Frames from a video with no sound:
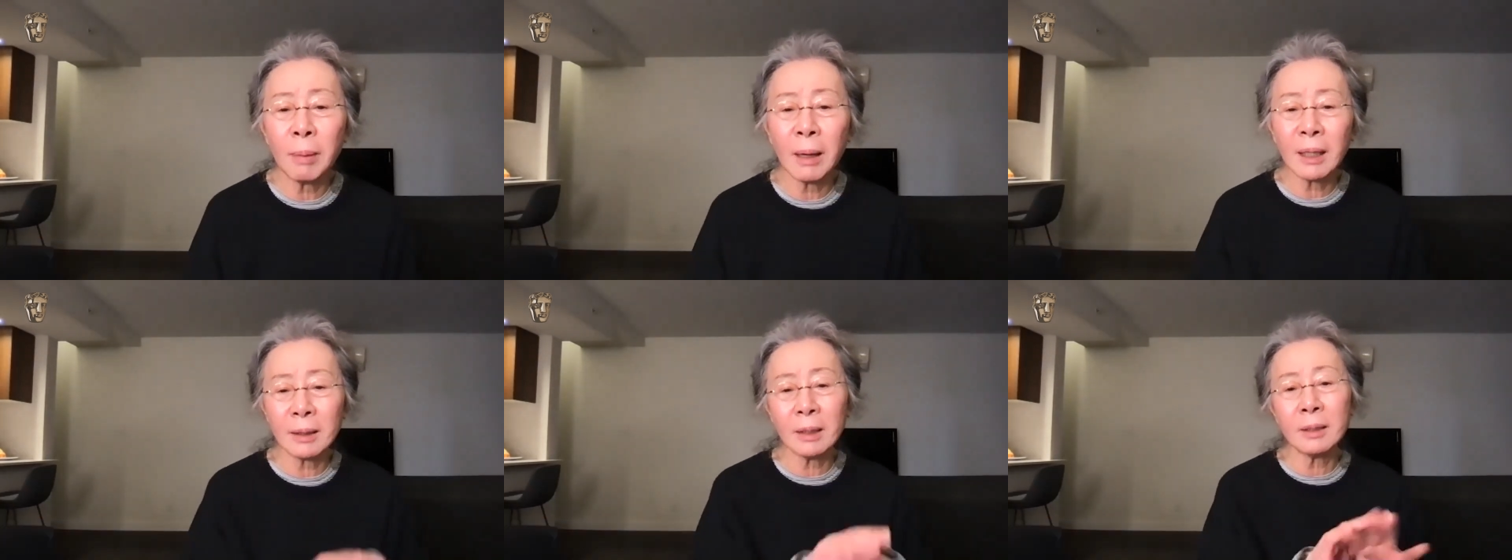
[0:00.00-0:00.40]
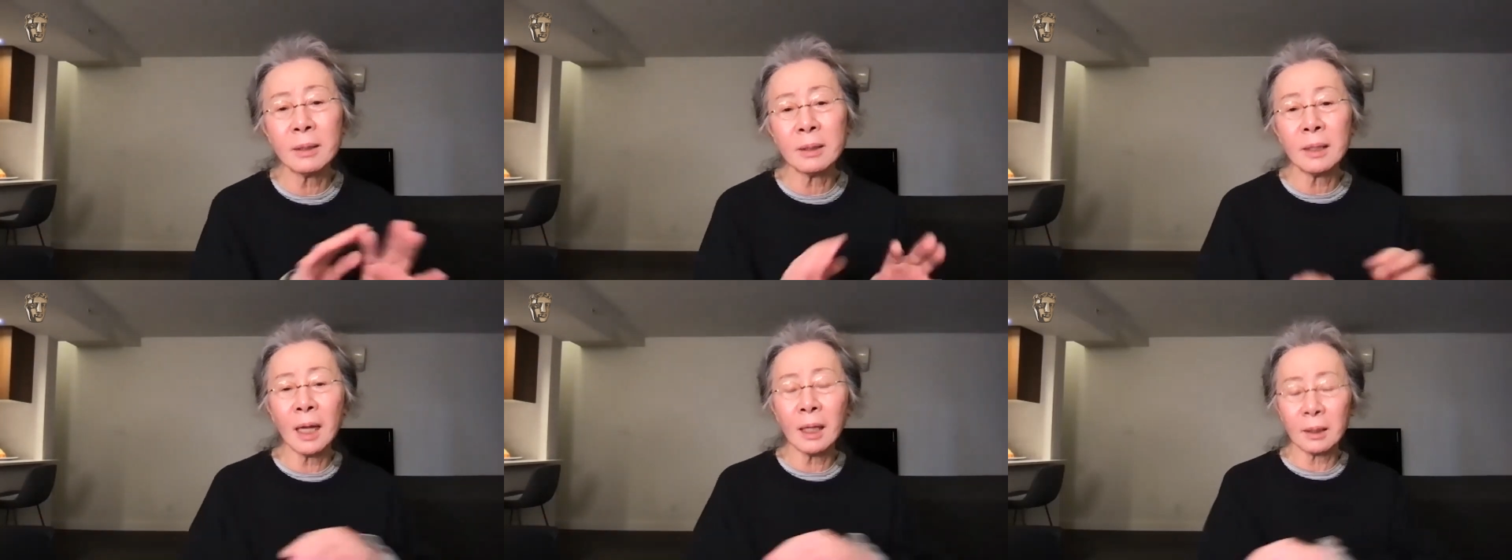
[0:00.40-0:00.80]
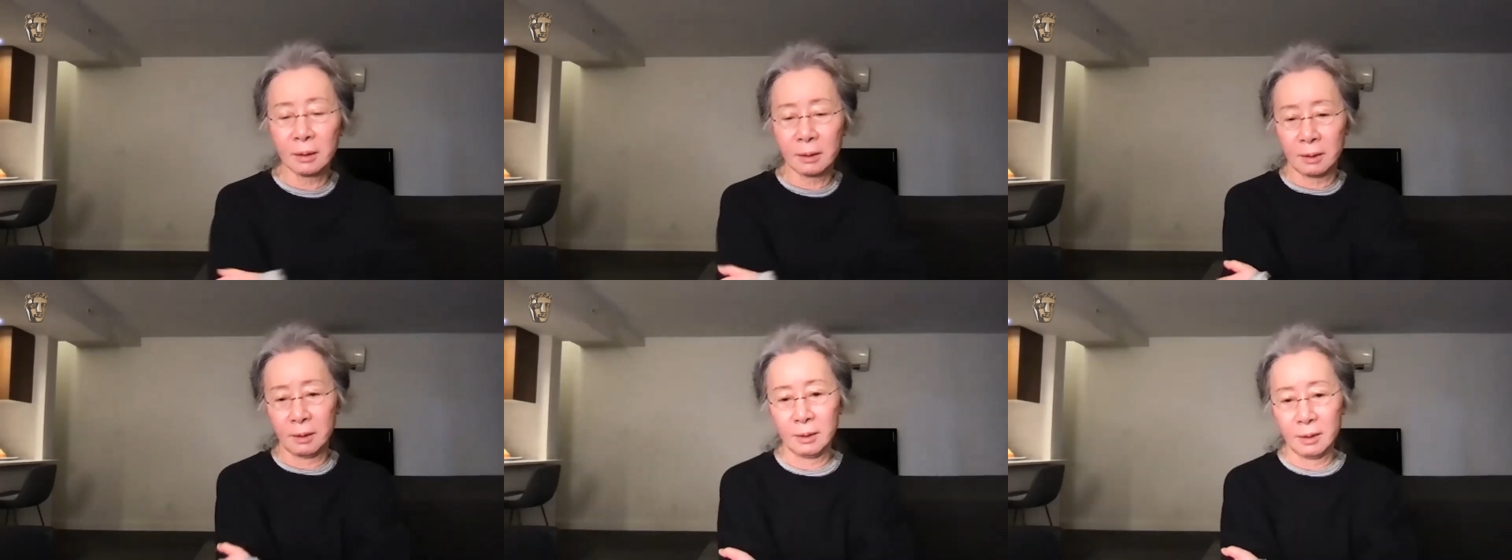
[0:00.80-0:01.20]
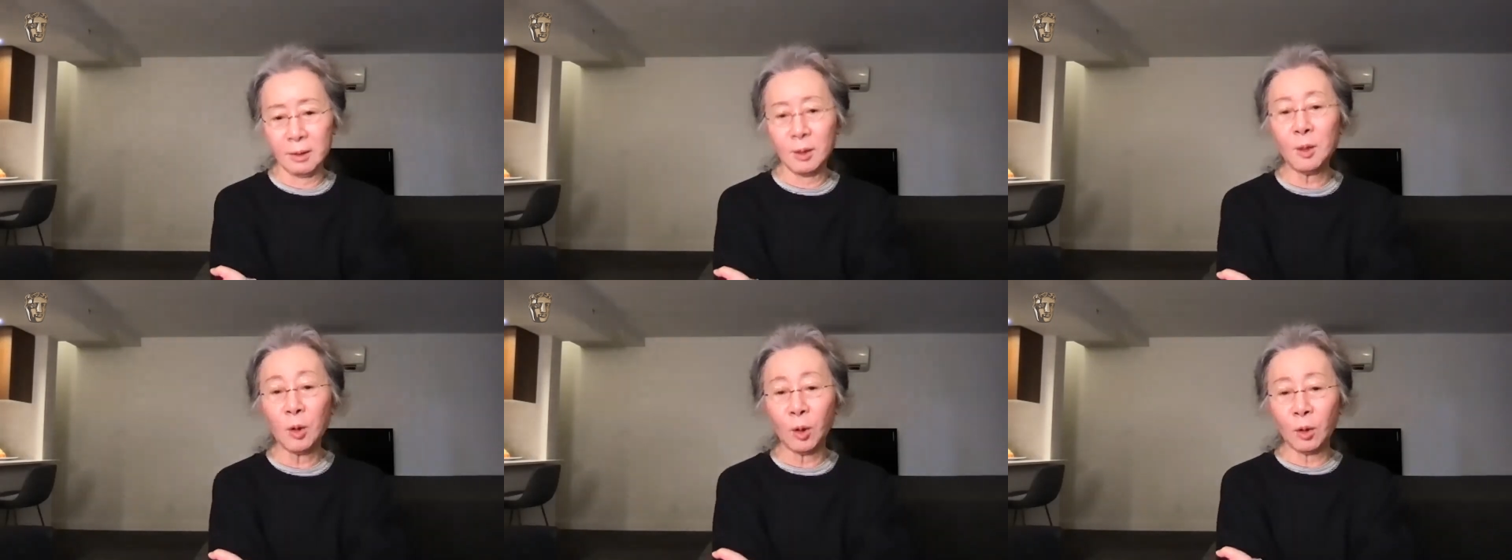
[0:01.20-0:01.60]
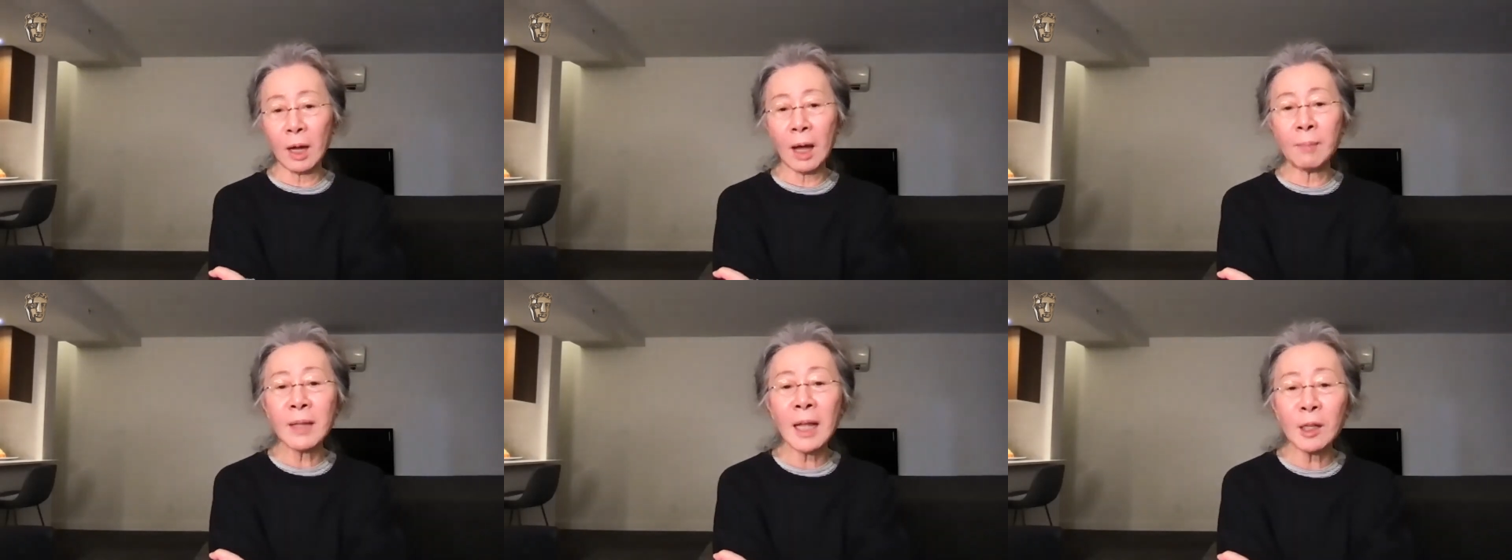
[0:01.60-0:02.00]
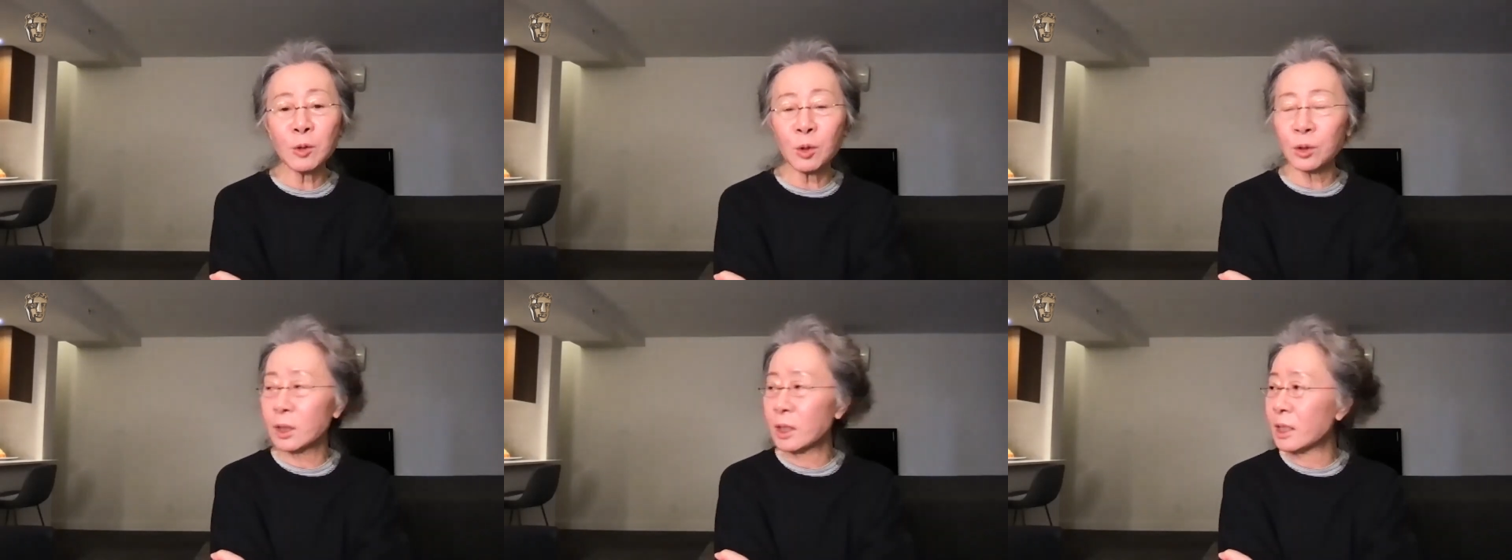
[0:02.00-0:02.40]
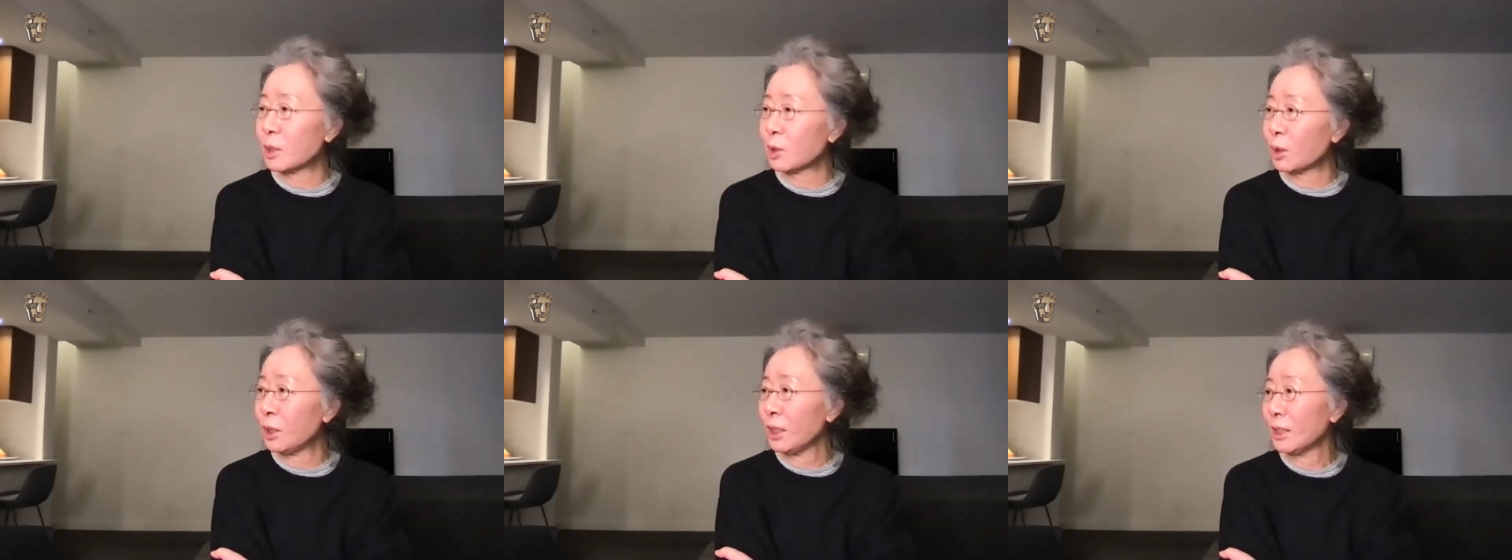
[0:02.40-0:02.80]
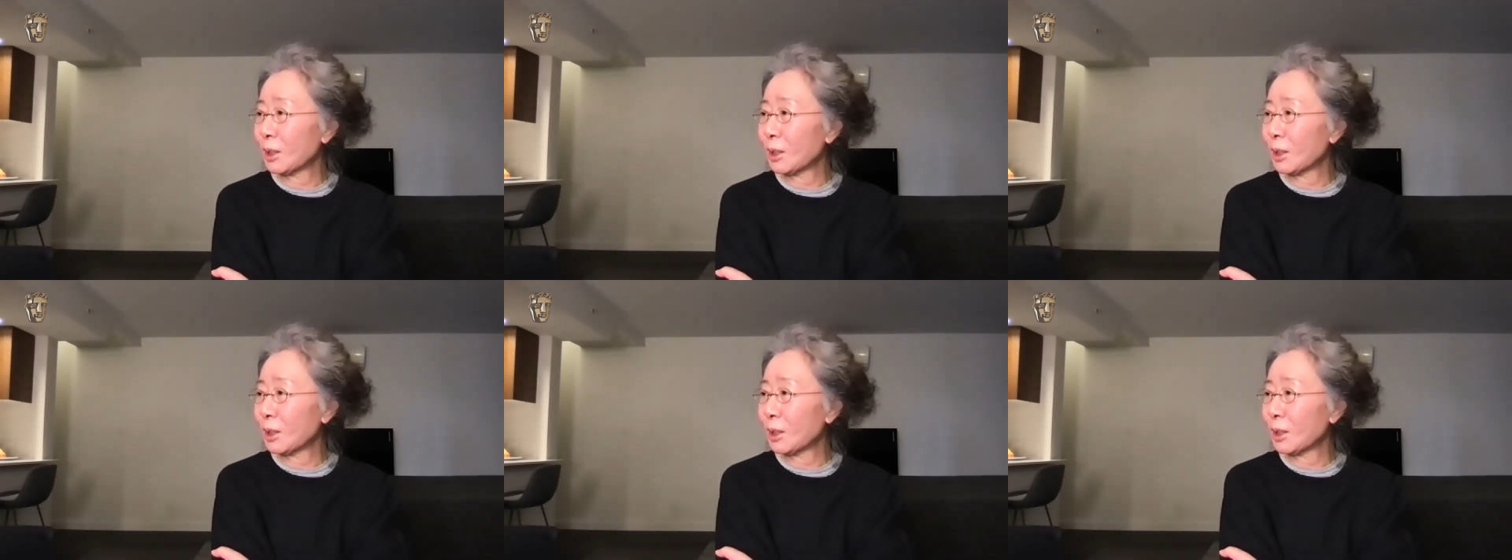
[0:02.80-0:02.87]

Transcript: but it's not, you know, uh-huh. I'm not your teacher.